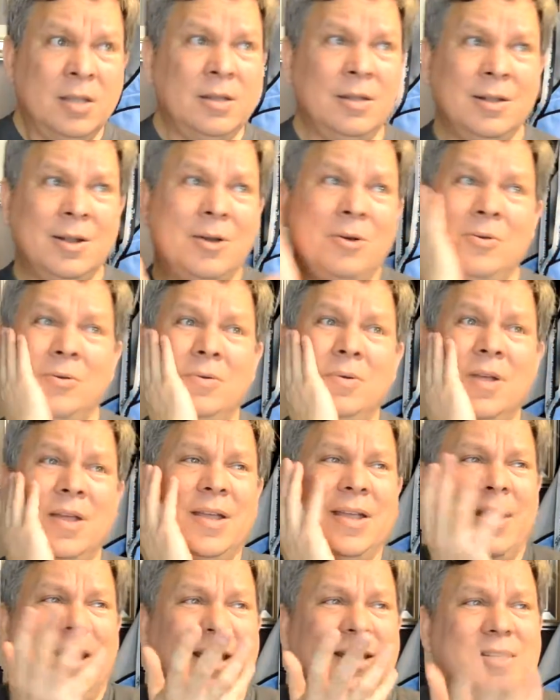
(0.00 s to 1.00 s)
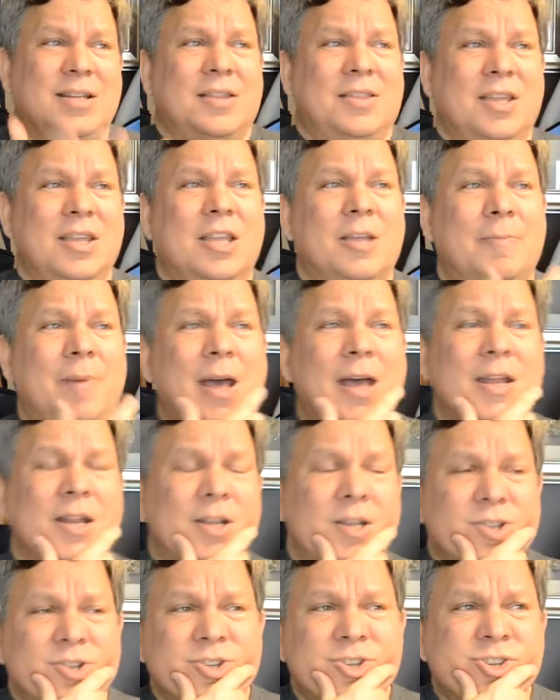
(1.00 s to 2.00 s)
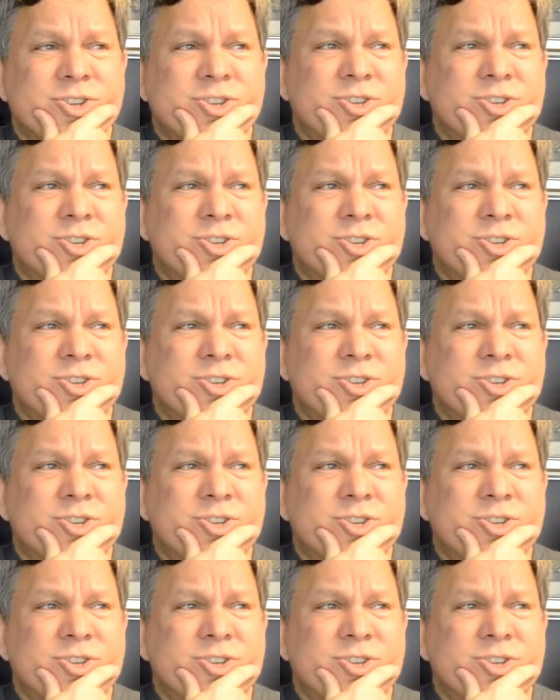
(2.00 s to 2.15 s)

You know, as I think about it,